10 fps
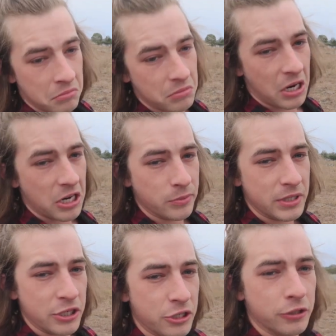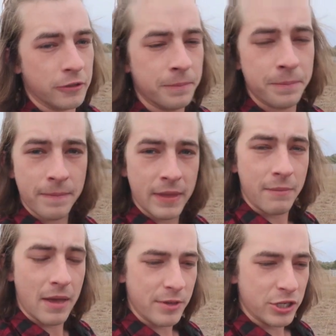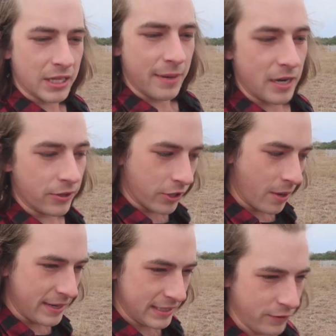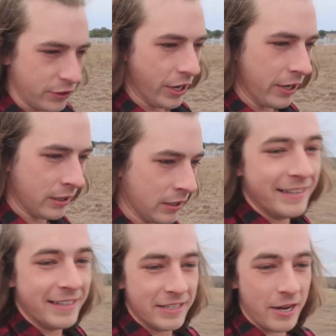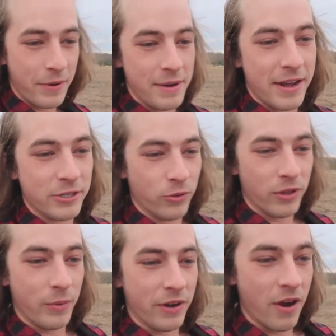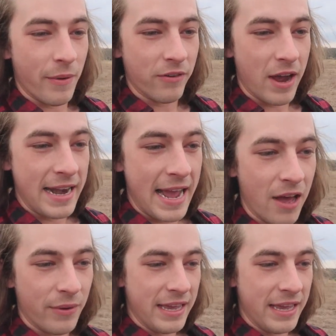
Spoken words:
Not 100% sure, and maybe you should let me know in the comments if you know. So pretty much all that we're growing right now